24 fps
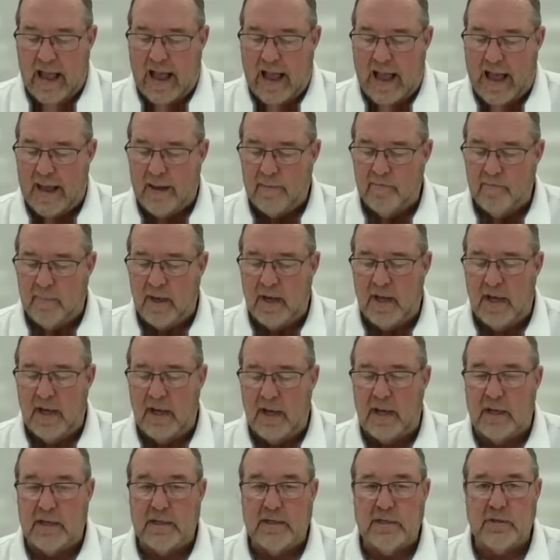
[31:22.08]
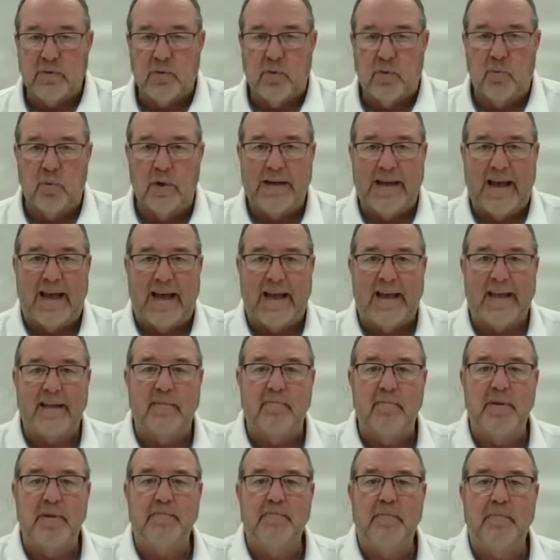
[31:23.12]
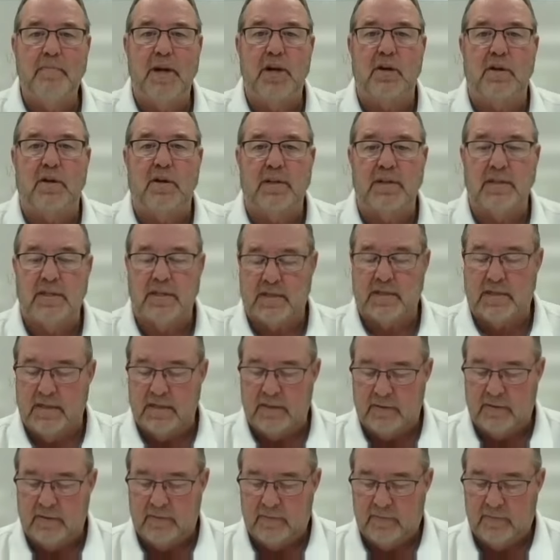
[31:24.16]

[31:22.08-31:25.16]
I blush when I am embarrassed.